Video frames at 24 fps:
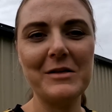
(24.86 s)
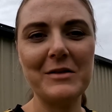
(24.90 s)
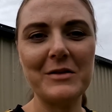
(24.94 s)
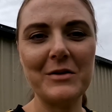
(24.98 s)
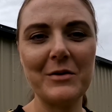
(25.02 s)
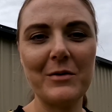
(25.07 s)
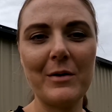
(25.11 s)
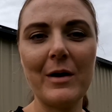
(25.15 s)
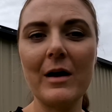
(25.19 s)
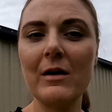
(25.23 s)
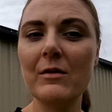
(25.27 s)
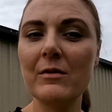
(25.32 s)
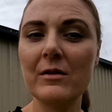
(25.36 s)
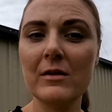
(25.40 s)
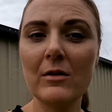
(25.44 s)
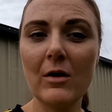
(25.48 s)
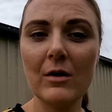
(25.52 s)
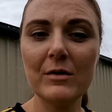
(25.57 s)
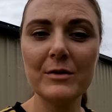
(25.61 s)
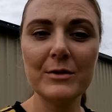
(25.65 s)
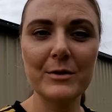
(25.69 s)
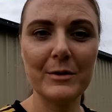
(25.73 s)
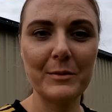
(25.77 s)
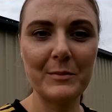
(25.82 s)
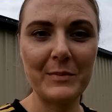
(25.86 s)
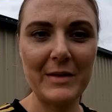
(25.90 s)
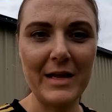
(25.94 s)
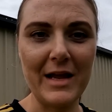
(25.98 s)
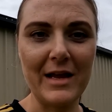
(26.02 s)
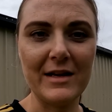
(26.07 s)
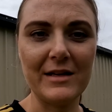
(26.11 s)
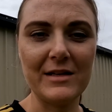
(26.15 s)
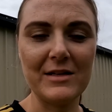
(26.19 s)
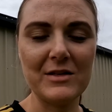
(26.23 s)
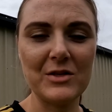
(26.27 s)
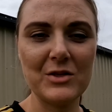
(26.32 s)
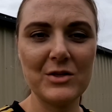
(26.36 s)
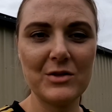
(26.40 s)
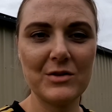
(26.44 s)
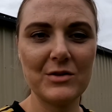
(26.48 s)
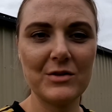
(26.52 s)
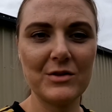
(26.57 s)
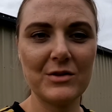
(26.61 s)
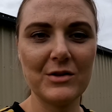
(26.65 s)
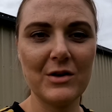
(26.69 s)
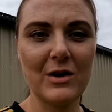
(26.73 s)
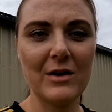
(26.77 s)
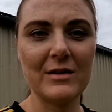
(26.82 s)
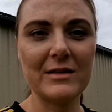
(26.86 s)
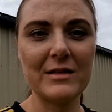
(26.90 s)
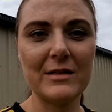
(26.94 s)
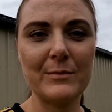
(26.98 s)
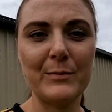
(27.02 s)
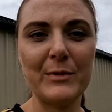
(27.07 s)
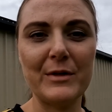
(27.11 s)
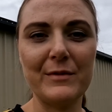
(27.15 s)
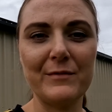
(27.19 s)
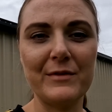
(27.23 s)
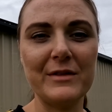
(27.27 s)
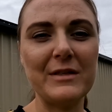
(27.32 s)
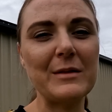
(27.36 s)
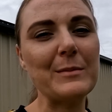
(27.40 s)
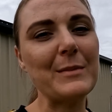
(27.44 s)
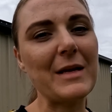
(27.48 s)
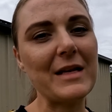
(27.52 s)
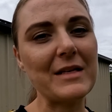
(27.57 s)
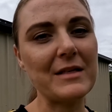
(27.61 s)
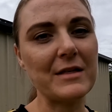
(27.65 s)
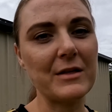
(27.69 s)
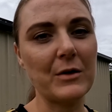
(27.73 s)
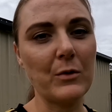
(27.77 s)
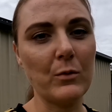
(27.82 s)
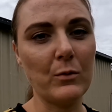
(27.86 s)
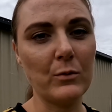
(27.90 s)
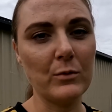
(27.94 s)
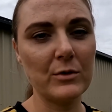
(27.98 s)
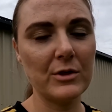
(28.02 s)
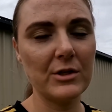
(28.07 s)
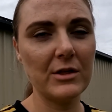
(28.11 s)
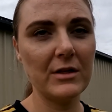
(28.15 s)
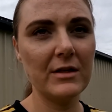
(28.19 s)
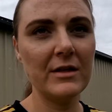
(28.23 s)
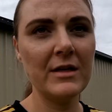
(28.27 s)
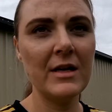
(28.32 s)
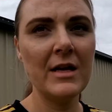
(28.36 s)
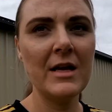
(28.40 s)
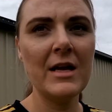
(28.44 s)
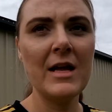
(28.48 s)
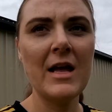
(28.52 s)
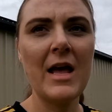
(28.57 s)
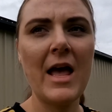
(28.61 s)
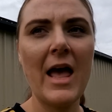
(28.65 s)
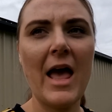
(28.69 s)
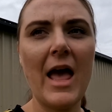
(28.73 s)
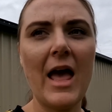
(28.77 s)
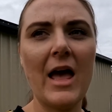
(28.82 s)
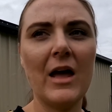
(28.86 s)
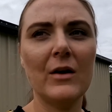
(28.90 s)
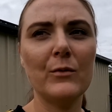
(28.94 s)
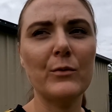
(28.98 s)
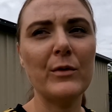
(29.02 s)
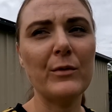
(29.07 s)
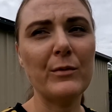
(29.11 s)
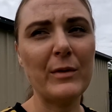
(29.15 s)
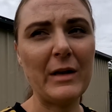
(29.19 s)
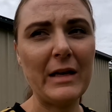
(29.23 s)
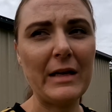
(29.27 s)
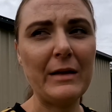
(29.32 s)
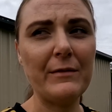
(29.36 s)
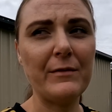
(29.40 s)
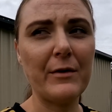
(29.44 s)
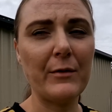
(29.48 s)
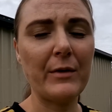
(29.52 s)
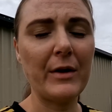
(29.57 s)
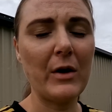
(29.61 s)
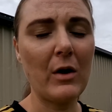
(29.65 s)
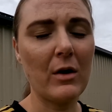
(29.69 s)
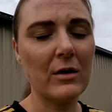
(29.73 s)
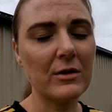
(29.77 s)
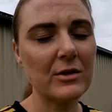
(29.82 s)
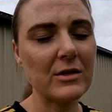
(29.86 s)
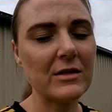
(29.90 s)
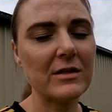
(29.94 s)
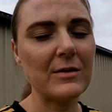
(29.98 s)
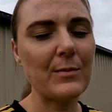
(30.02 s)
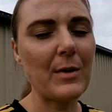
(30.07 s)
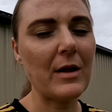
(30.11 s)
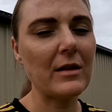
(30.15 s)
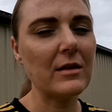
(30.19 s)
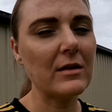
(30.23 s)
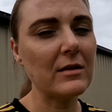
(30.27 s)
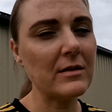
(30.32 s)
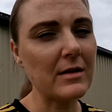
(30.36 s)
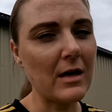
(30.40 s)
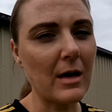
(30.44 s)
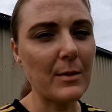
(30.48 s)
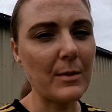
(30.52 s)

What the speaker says: So our long-term plan is to start a bit of a domestic orchard, and we're really very conscious about the